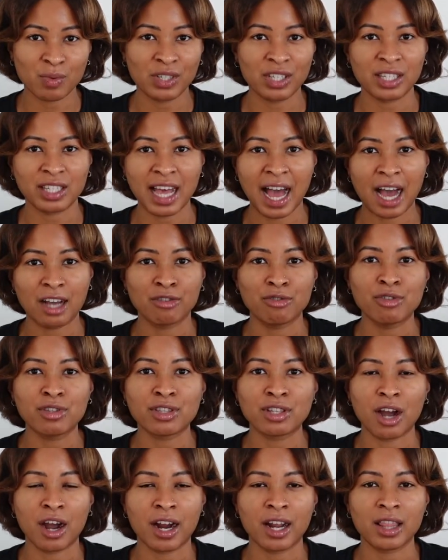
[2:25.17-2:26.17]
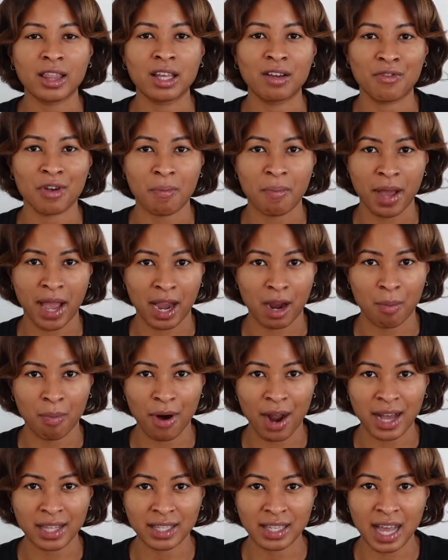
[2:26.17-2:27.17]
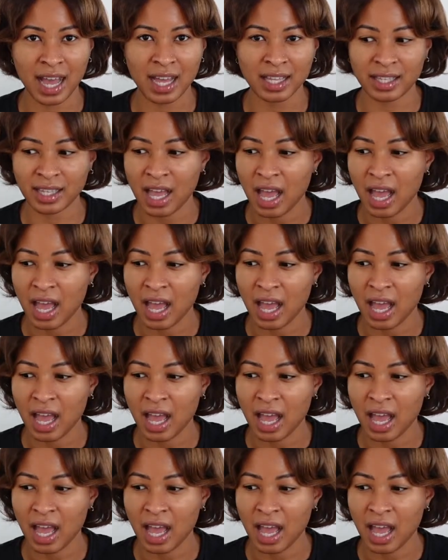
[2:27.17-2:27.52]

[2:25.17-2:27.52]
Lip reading: which is how you start the repair process.